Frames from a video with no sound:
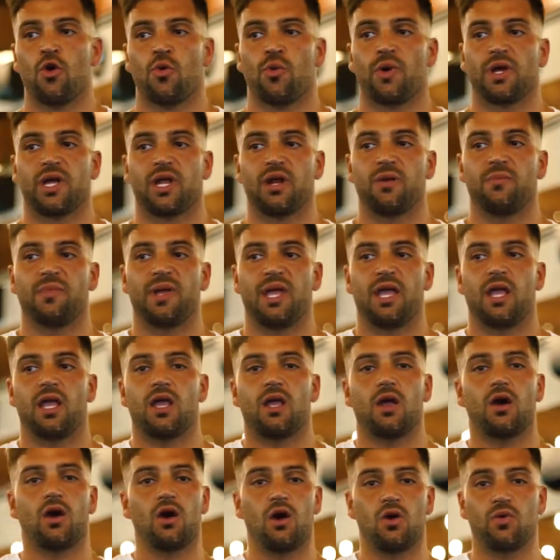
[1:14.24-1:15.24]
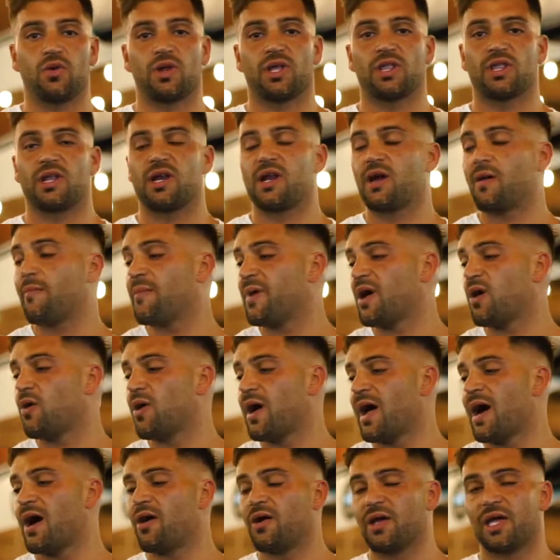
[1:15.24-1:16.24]
we're going to be holding the
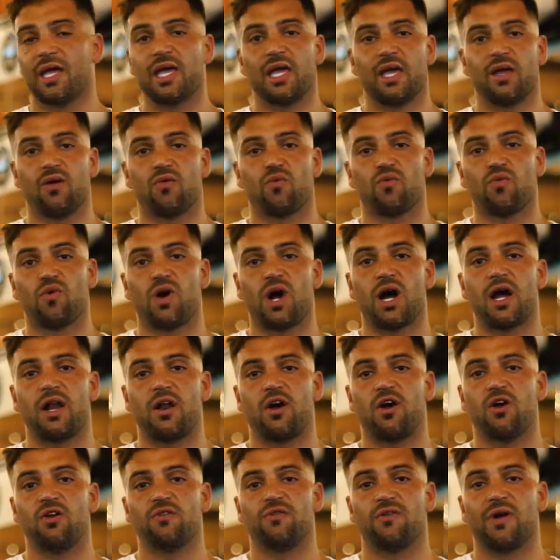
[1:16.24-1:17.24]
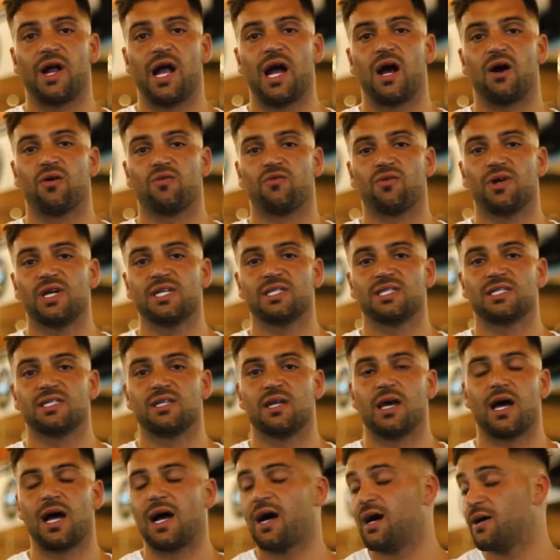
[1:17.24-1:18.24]
dumbbell out here right over our
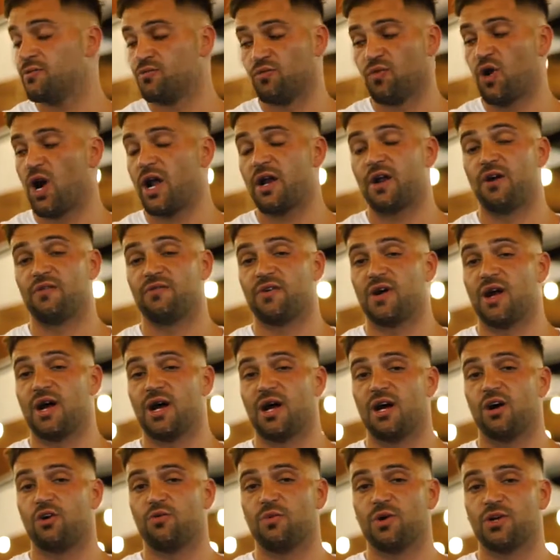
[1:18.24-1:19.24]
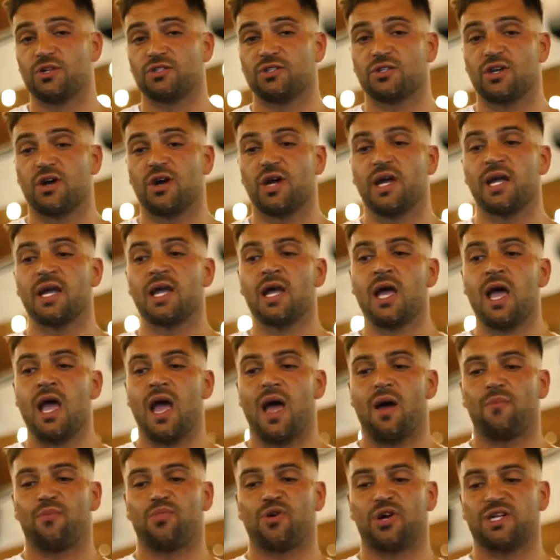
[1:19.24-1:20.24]
wrist, right over our elbow, sorry,
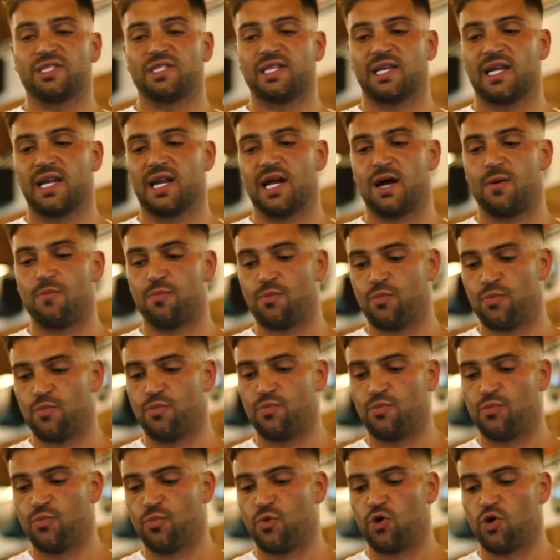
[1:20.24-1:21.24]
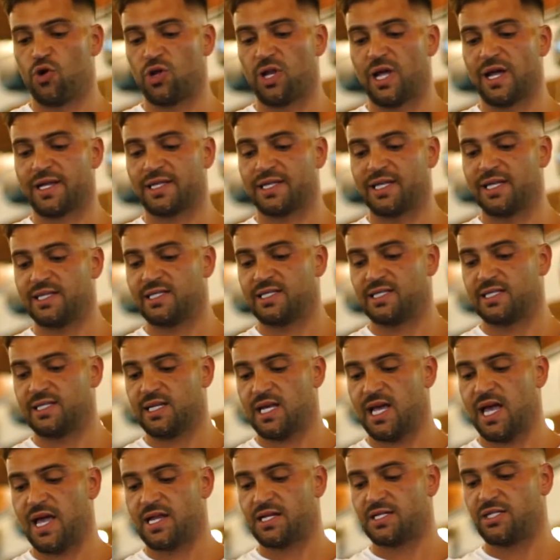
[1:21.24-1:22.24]
and pressing it up more like this
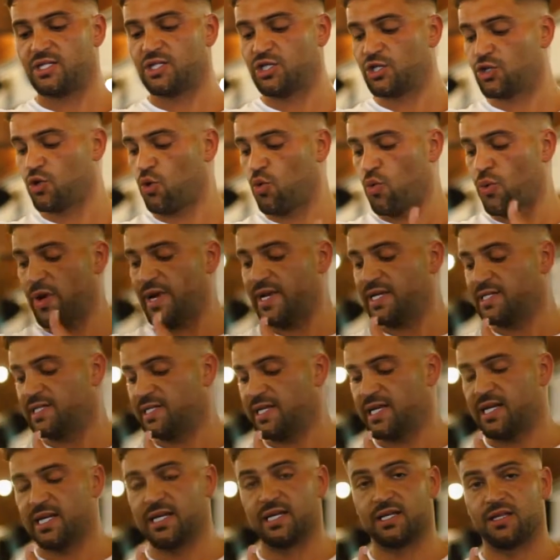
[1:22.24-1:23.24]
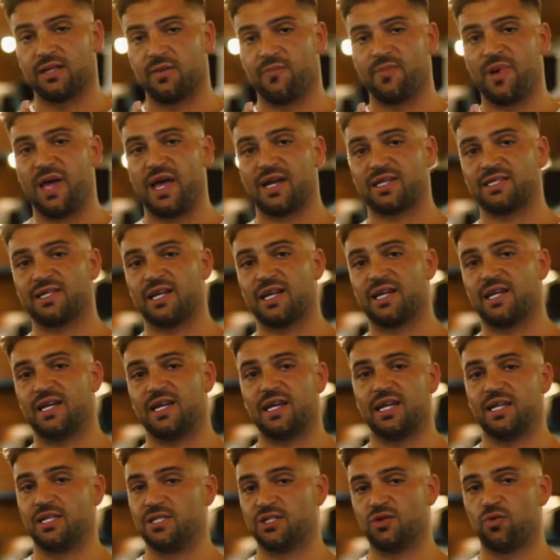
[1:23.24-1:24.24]
and squeezing the pec
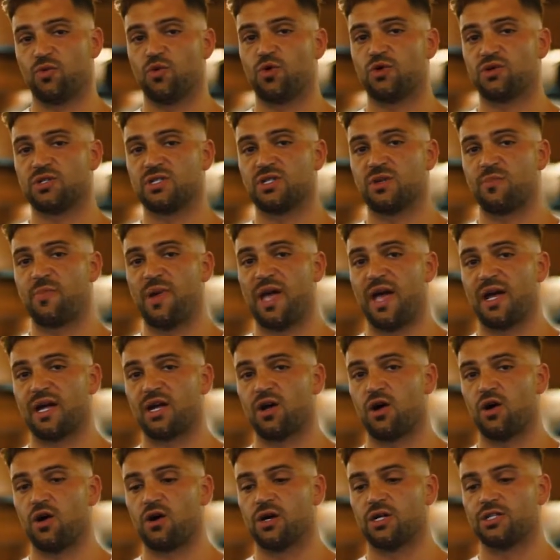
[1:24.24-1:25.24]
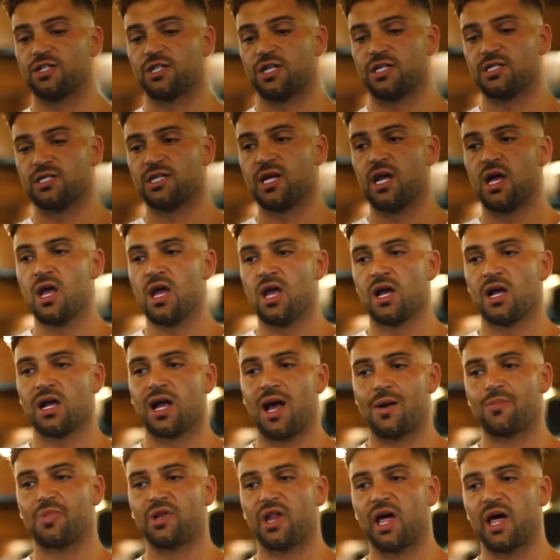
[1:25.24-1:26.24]
tendon in towards the pec origins. A
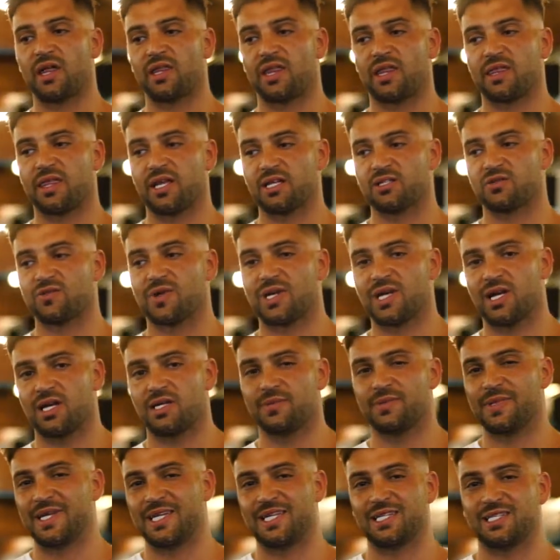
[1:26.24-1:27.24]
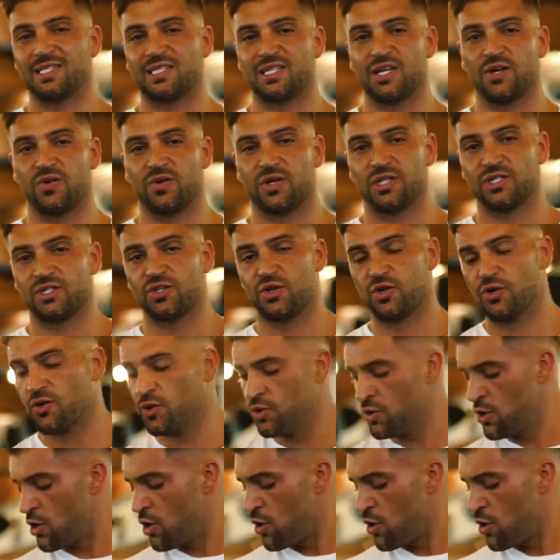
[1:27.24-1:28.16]
couple of other things we're going to be considering too.